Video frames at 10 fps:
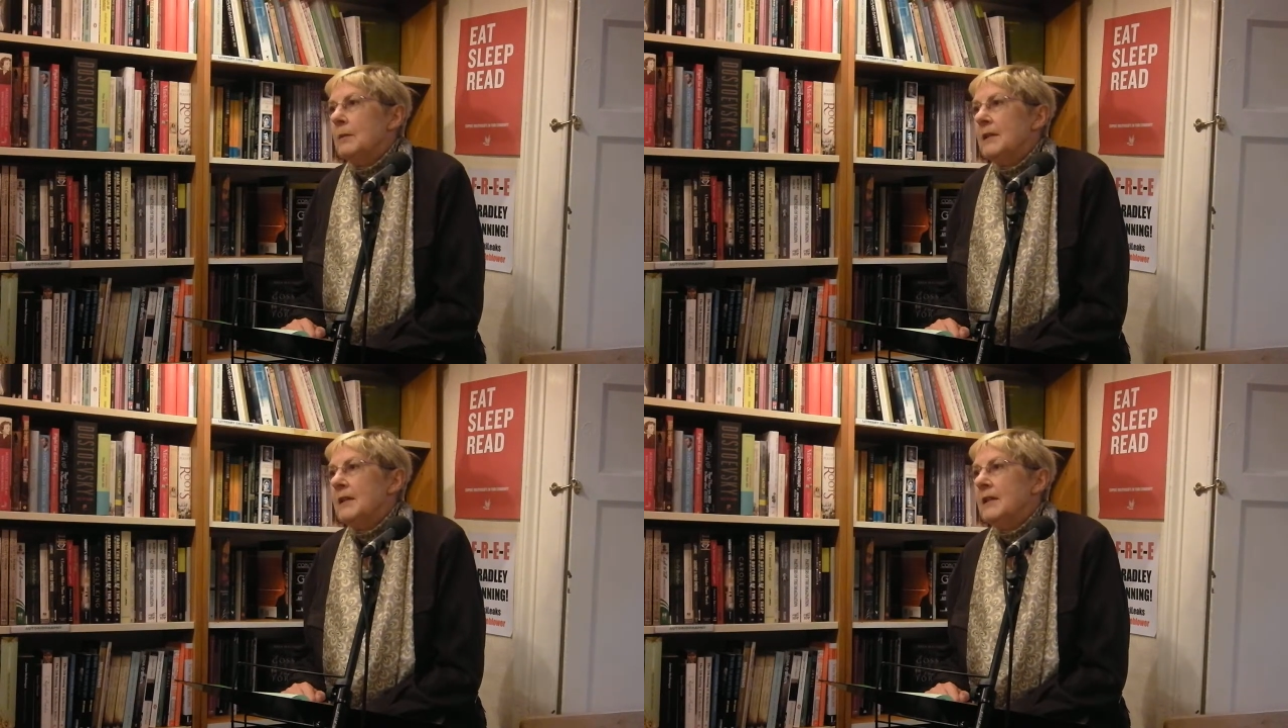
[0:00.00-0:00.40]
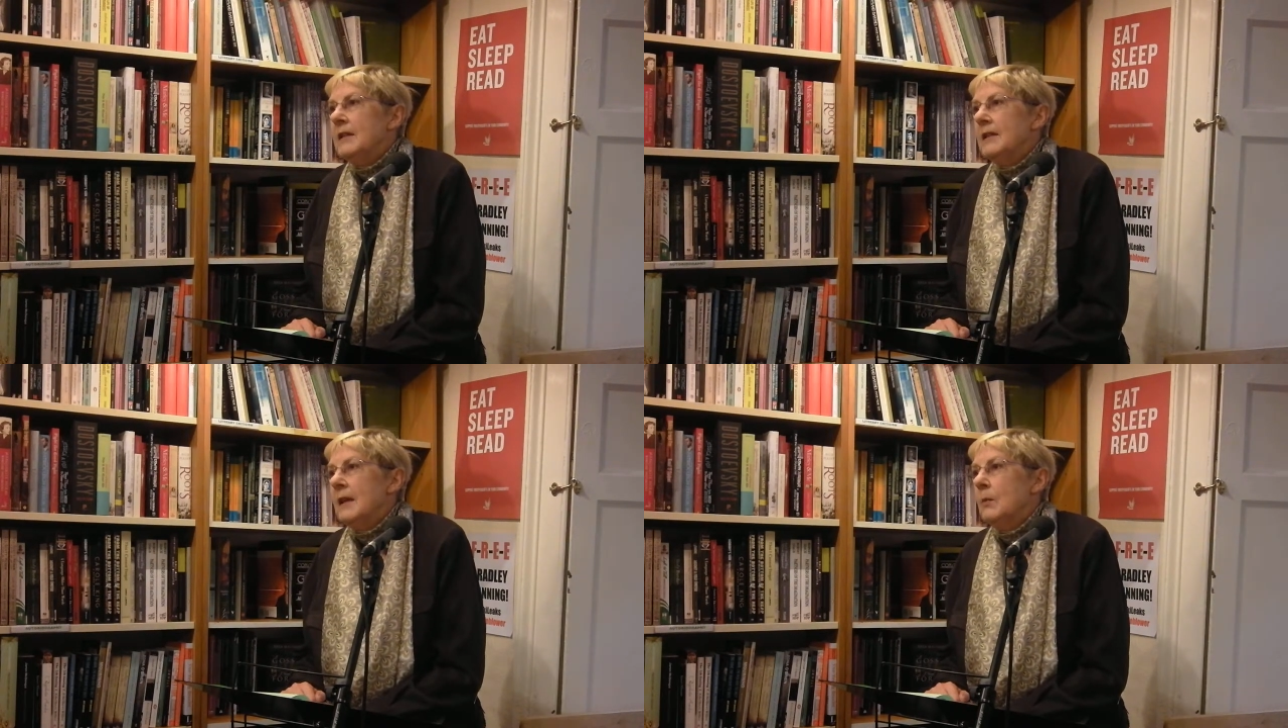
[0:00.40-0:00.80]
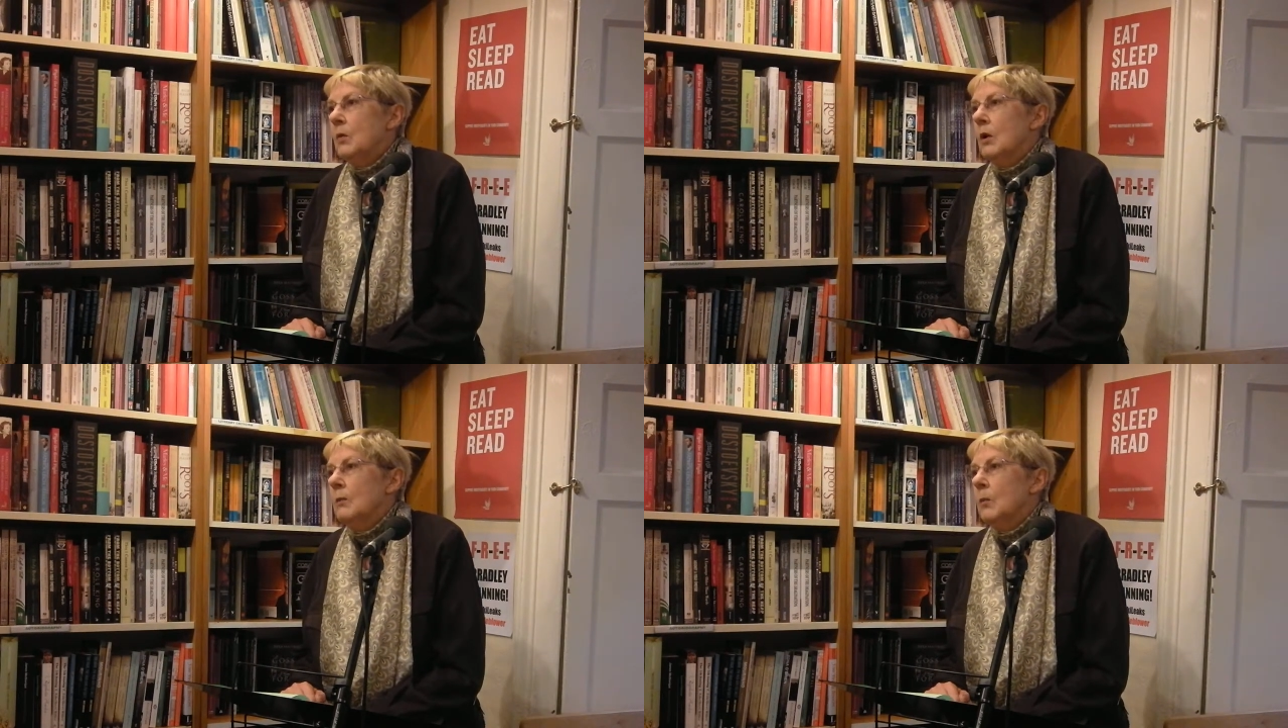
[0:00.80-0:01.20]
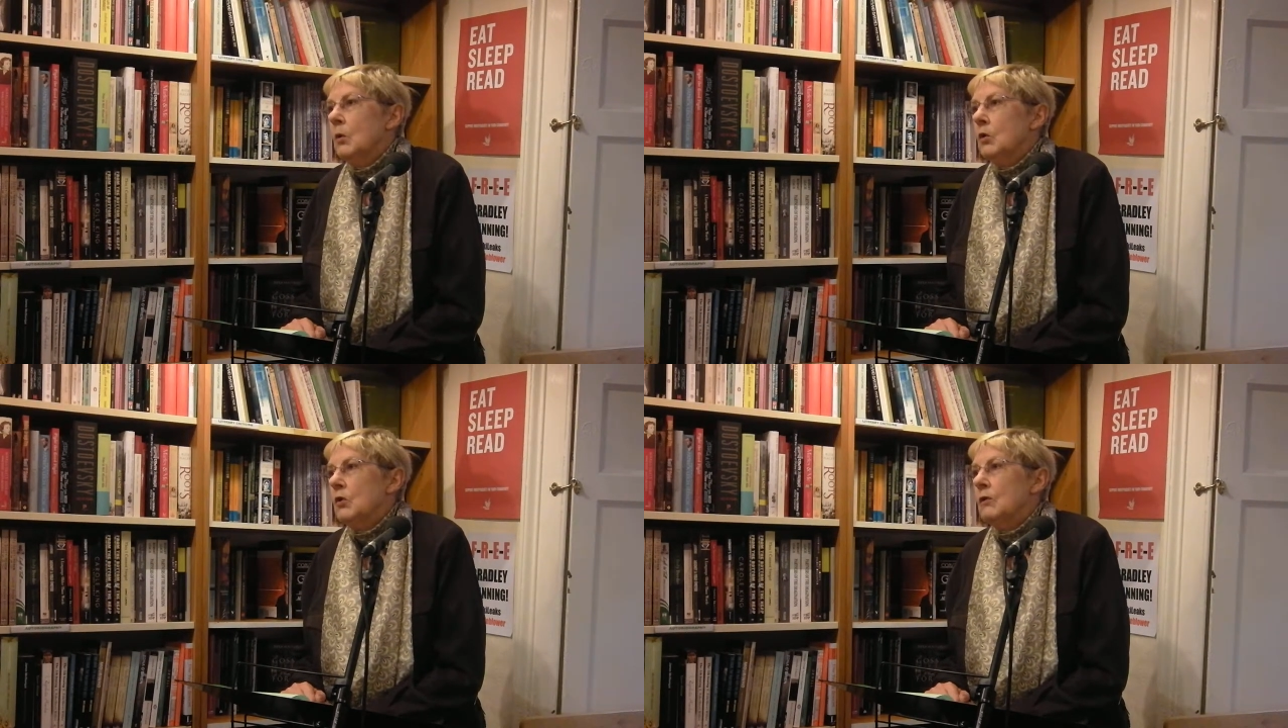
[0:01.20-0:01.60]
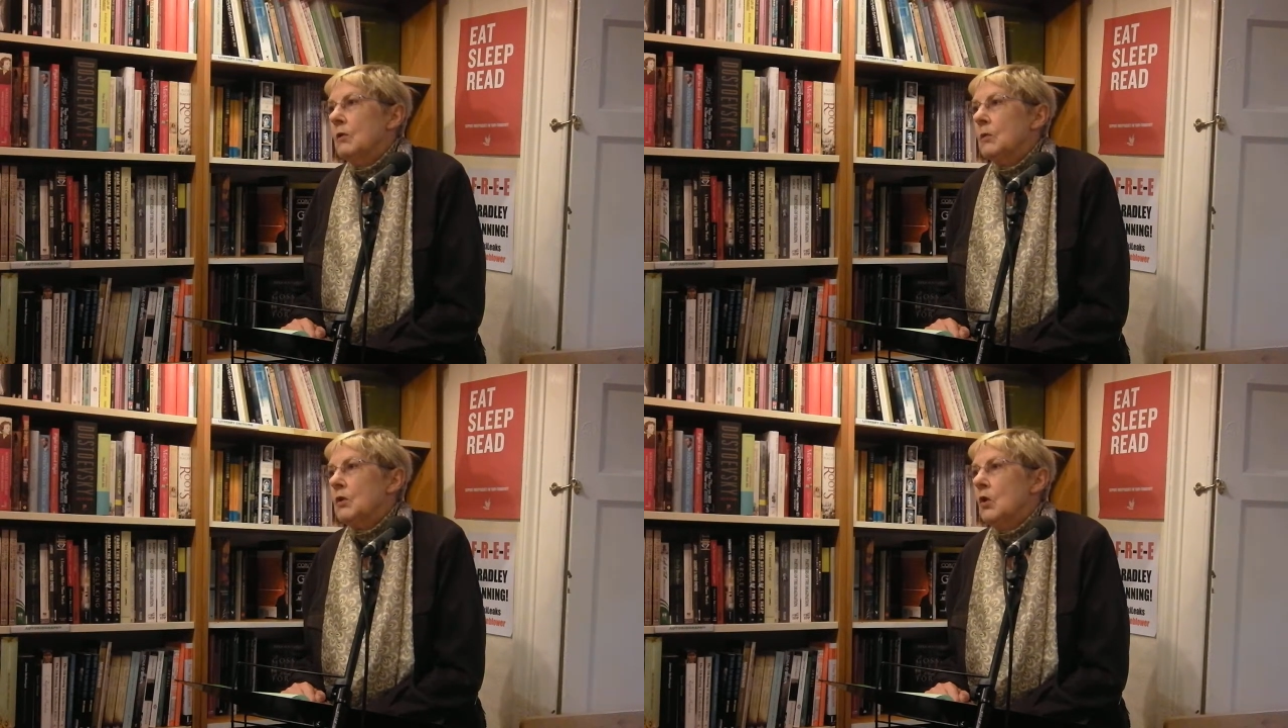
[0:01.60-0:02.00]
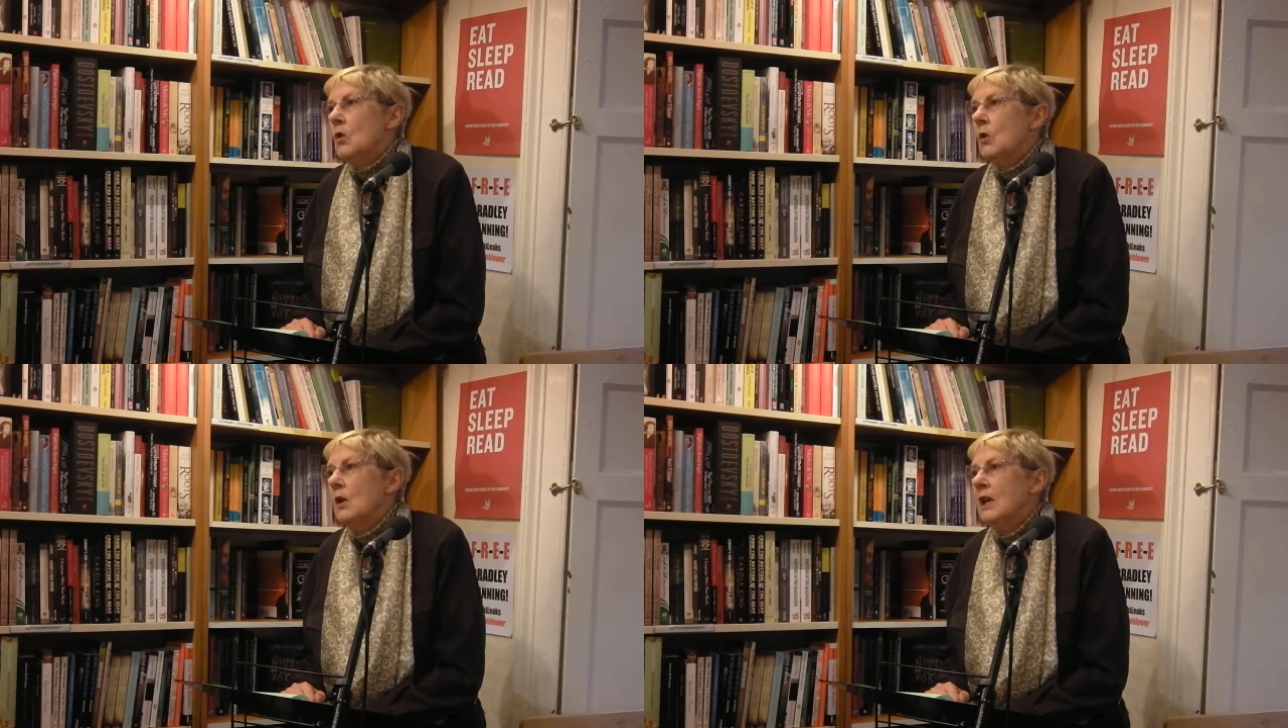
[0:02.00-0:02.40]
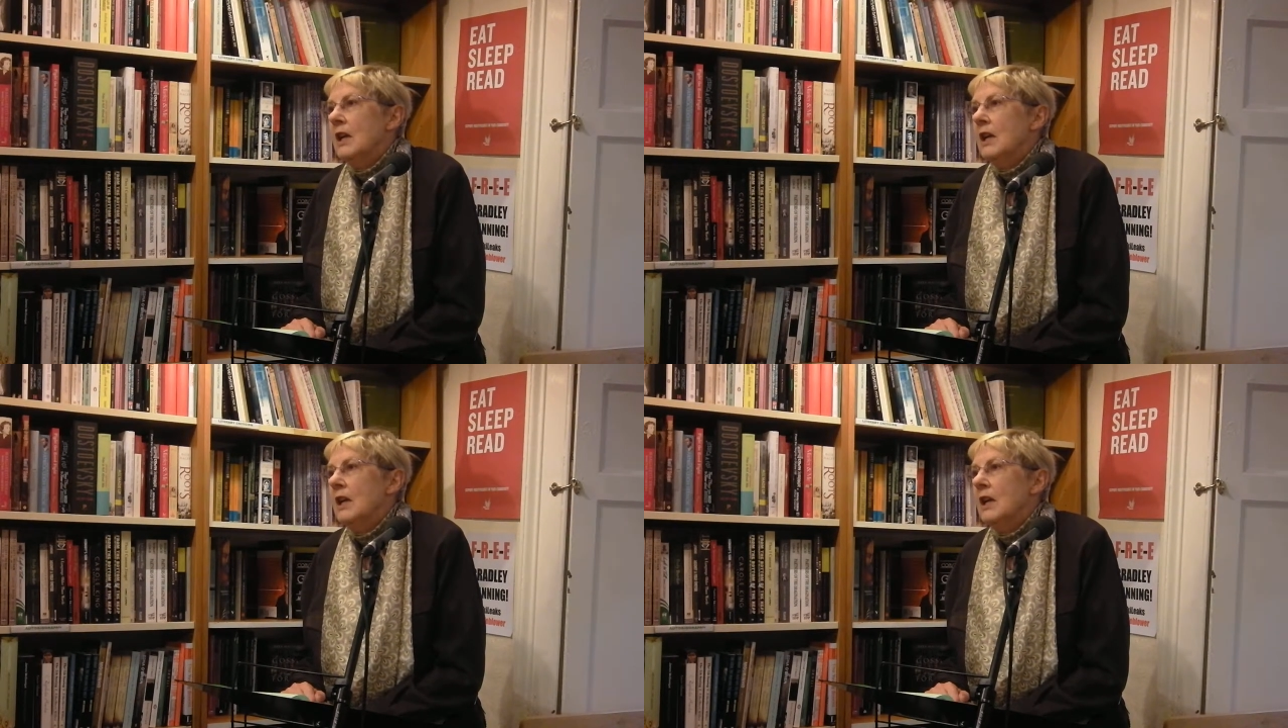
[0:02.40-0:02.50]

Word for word: but he didn't separate poetry from song.